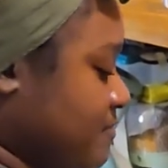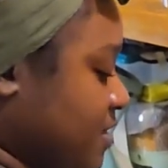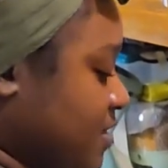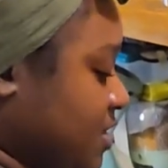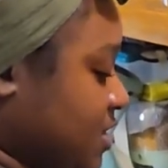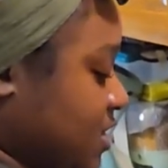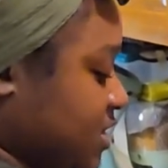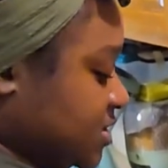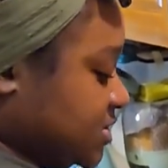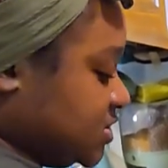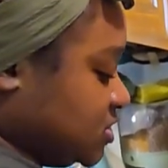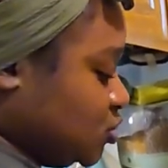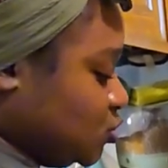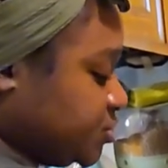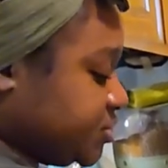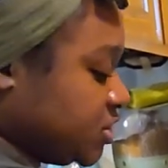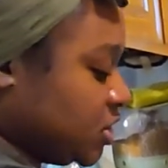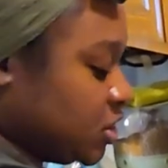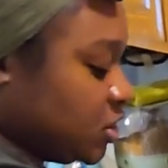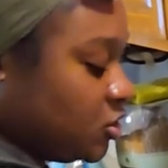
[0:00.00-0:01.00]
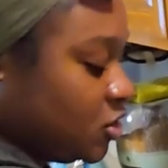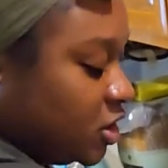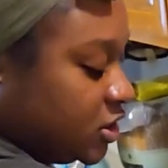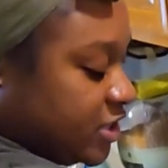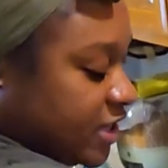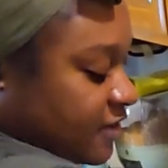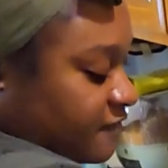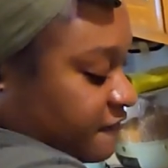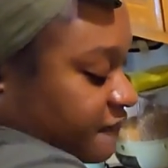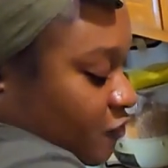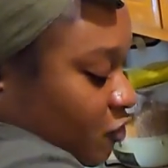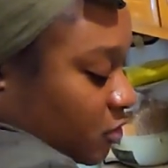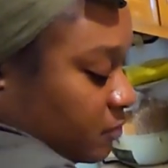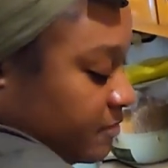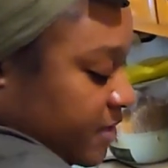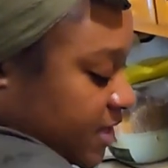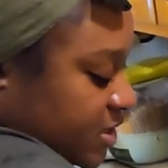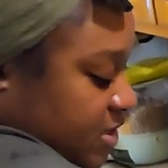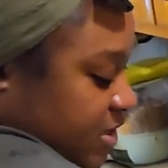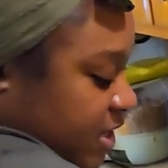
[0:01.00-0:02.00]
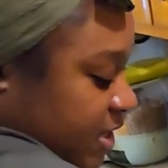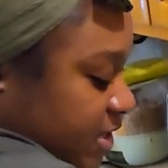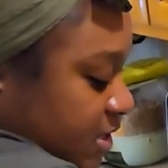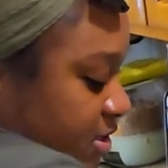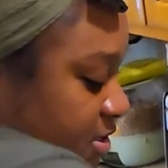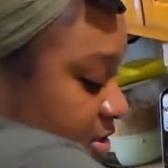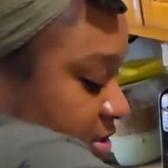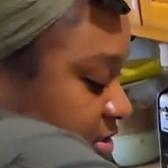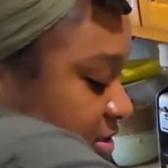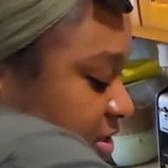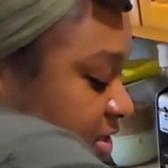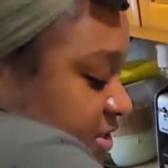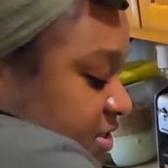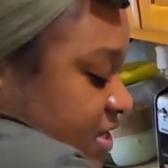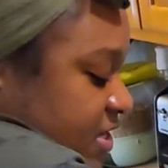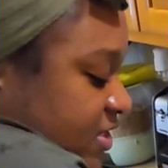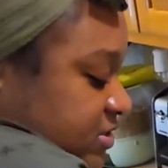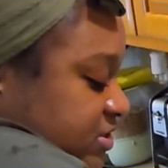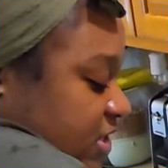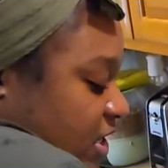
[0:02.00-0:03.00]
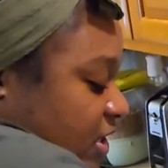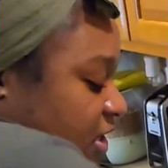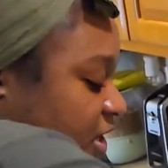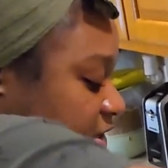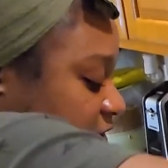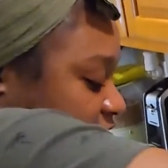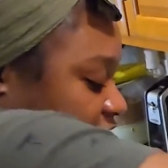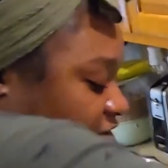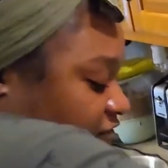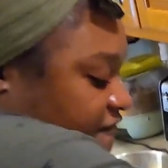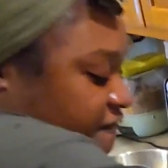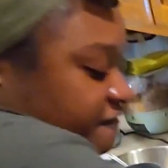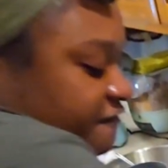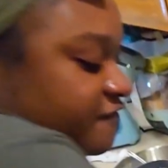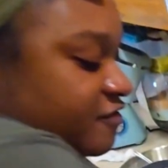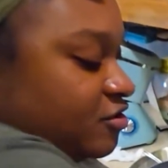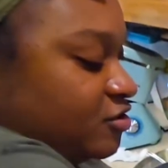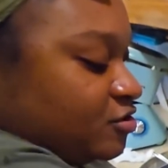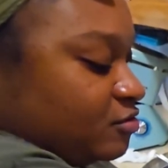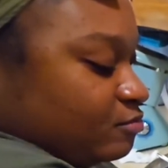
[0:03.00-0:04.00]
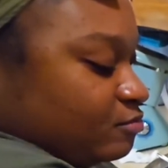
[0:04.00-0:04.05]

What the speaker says: because using the cut and fold method, it takes a lot of